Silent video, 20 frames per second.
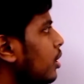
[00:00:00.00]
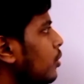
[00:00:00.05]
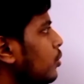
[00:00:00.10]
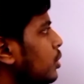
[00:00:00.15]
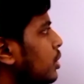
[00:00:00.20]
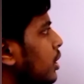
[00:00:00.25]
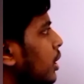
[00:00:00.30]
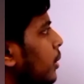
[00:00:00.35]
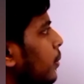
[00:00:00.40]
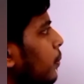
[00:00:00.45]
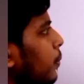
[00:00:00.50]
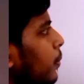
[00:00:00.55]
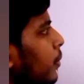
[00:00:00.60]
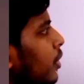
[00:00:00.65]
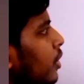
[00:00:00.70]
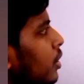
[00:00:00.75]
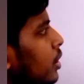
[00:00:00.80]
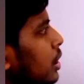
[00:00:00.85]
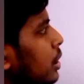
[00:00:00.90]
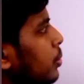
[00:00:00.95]
Now see,
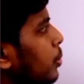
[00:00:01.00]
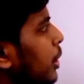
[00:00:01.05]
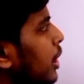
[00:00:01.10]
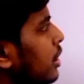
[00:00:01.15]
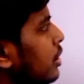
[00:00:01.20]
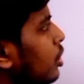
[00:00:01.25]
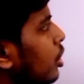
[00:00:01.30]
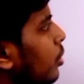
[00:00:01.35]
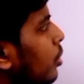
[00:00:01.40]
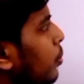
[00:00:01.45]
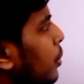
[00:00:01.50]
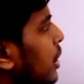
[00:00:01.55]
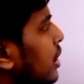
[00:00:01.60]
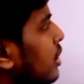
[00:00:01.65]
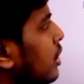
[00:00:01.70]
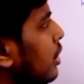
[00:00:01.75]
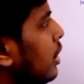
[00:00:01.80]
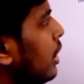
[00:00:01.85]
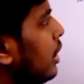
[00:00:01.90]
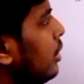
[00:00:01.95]
space
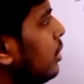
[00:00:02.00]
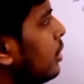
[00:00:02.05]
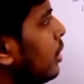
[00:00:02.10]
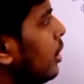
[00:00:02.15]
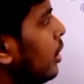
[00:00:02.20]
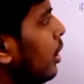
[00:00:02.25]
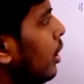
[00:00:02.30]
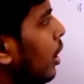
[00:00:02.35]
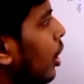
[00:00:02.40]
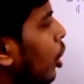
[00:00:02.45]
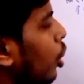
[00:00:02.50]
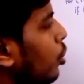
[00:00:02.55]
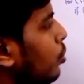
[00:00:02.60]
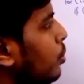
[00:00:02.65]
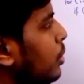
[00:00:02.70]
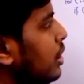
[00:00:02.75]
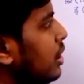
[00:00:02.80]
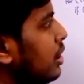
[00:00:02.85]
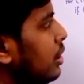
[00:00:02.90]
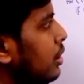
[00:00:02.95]
complexity is how
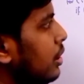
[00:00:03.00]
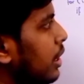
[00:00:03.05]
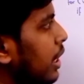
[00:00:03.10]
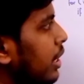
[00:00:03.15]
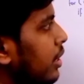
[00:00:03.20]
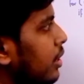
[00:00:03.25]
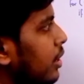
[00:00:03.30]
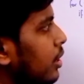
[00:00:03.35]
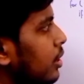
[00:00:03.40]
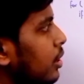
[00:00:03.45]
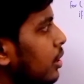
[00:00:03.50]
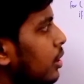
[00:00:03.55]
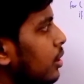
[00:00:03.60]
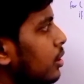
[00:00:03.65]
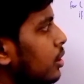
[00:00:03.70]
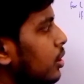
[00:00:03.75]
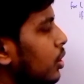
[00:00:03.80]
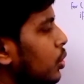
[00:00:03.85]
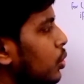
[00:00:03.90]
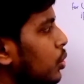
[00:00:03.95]
much data
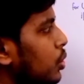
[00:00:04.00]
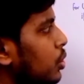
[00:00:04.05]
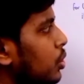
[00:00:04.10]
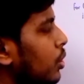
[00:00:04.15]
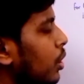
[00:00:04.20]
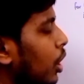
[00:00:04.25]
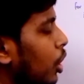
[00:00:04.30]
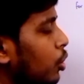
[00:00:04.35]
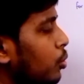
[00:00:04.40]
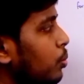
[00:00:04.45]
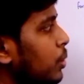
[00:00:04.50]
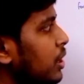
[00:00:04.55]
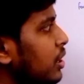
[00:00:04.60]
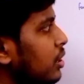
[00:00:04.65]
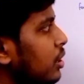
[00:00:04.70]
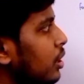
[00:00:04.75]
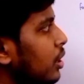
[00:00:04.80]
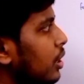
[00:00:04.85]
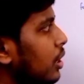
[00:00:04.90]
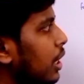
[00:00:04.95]
is used, how
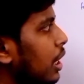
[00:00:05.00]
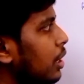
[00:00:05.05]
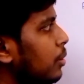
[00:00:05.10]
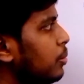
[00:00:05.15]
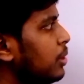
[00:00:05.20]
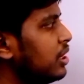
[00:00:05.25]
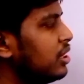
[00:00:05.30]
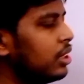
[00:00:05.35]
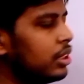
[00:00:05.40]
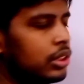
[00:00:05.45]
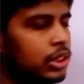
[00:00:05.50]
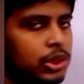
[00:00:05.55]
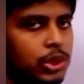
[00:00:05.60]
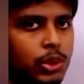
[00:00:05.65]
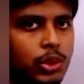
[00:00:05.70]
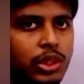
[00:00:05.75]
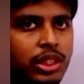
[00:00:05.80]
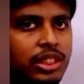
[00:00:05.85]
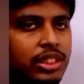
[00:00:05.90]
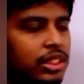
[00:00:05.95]
much elements are
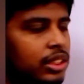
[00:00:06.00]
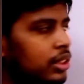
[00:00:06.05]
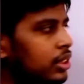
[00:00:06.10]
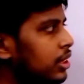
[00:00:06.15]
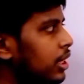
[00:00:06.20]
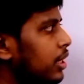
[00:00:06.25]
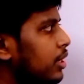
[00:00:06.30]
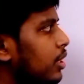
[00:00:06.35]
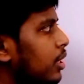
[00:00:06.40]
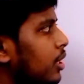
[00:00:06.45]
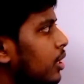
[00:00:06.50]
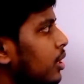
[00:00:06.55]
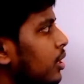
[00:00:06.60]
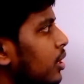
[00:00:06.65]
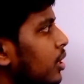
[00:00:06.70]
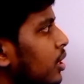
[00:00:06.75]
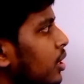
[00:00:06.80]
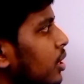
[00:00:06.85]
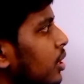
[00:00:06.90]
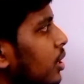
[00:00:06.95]
stored in this
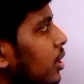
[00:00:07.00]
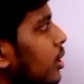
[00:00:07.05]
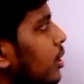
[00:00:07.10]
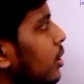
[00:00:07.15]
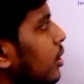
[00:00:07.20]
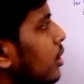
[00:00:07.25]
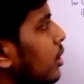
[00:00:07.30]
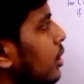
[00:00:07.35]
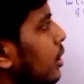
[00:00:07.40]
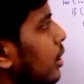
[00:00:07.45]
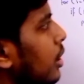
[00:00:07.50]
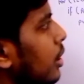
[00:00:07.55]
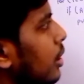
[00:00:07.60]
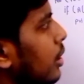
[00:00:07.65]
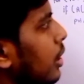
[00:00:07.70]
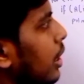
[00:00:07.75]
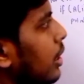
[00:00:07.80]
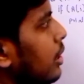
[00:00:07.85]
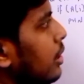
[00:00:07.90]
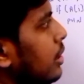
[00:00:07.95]
data.
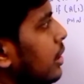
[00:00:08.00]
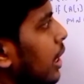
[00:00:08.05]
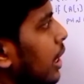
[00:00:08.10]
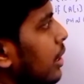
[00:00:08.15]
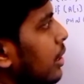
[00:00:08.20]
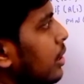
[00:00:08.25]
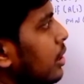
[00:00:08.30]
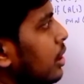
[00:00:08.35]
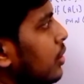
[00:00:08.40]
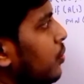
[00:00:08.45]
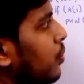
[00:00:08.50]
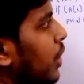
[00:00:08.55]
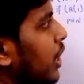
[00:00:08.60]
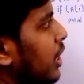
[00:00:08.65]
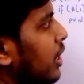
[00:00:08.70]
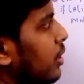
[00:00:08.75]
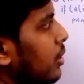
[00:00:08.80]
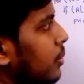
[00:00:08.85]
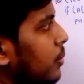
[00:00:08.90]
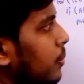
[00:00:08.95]
That is n is
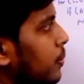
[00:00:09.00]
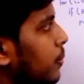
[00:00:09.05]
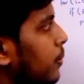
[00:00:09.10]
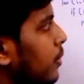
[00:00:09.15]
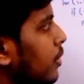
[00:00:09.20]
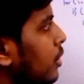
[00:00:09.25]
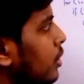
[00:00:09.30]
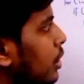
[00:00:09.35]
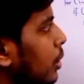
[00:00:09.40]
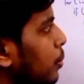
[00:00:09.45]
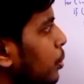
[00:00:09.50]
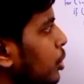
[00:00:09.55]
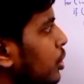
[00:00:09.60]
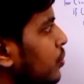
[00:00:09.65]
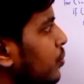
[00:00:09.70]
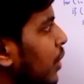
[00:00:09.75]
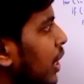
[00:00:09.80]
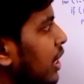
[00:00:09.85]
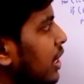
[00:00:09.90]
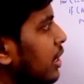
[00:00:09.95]
5.
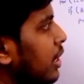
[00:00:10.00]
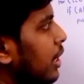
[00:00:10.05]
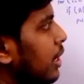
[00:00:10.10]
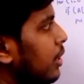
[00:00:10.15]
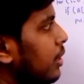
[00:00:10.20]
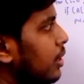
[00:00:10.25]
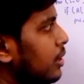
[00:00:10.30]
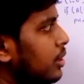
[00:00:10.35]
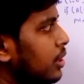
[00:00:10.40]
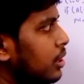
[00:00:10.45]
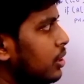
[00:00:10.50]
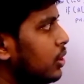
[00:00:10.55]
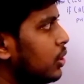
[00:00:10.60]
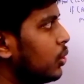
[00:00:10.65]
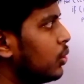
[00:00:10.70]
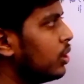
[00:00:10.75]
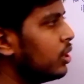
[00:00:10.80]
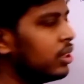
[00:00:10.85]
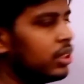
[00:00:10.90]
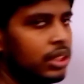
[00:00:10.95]
Suppose 5 data are
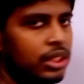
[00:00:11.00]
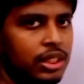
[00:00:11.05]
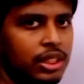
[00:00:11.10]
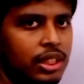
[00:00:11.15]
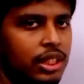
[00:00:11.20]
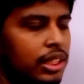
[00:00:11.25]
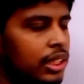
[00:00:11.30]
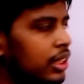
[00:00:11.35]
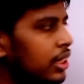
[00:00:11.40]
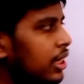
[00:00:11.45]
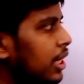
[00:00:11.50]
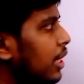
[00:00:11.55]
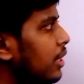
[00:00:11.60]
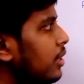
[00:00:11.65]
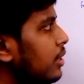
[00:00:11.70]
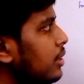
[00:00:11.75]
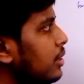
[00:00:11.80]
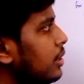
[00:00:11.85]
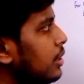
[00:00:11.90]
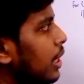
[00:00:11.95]
stored.
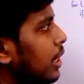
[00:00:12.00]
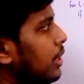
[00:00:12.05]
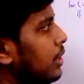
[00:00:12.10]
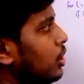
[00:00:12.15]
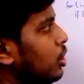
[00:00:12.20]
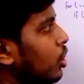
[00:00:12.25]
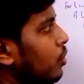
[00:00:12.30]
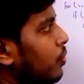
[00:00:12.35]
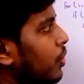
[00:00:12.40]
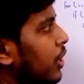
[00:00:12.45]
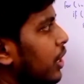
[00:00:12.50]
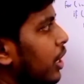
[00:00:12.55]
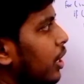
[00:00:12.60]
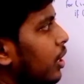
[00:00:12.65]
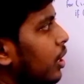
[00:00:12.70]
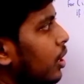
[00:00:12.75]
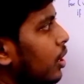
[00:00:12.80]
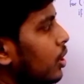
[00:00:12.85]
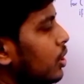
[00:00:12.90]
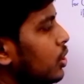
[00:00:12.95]
N is size of
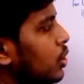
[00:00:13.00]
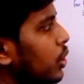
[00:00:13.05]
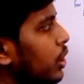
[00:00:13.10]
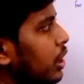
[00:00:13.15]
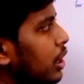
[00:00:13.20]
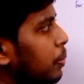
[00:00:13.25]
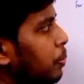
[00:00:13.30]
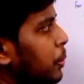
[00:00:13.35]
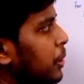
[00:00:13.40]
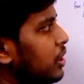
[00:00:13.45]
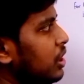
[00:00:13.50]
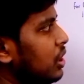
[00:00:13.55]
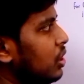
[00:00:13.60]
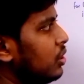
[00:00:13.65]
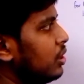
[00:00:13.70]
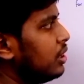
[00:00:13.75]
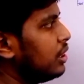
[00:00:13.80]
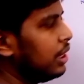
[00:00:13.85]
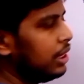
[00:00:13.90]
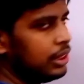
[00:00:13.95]
array. So it depends
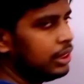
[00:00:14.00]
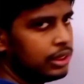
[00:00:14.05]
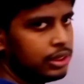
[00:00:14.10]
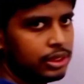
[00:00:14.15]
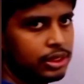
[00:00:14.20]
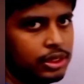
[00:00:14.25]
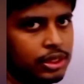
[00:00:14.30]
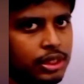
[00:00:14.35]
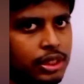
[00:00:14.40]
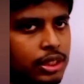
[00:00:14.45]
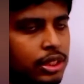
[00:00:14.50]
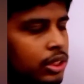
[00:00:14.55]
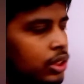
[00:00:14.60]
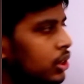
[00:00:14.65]
on size.